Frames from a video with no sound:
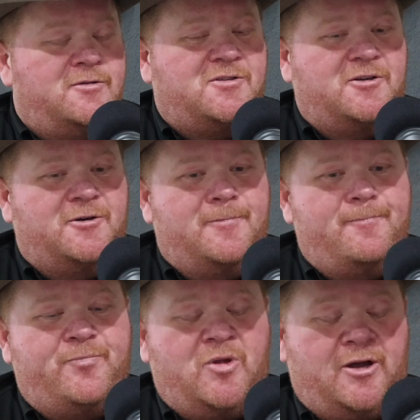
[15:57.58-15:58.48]
So
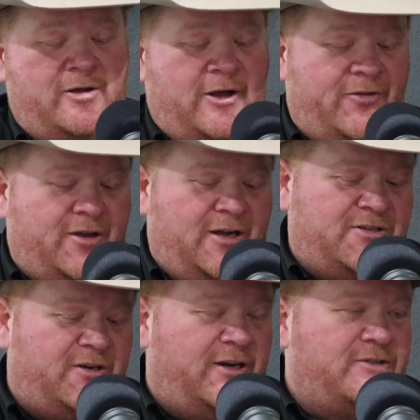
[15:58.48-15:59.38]
I think
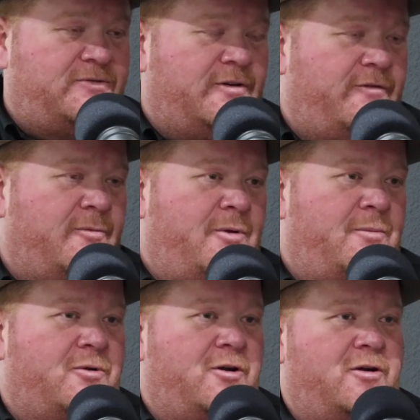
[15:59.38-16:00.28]
that's a great story for
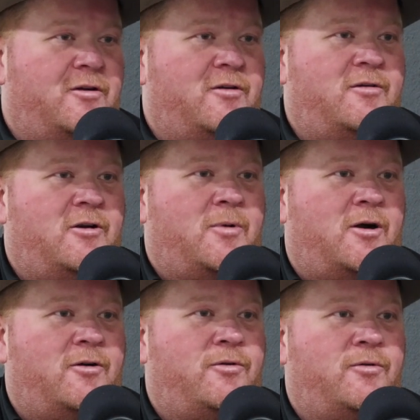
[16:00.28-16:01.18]
people to hear
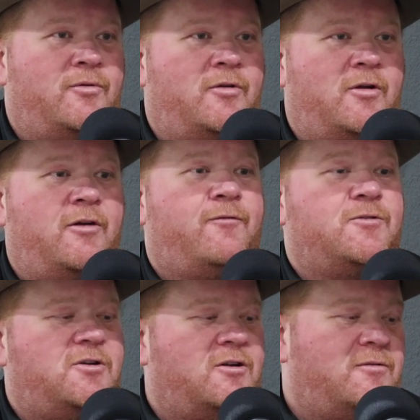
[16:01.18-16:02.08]
about you and for
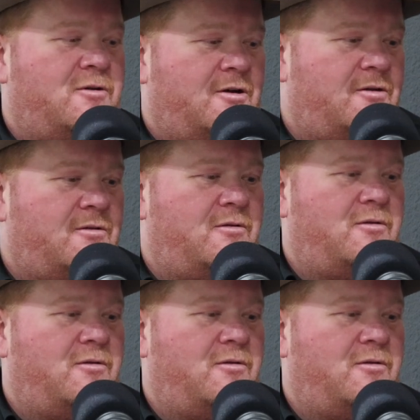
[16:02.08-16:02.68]
Scottish Rite.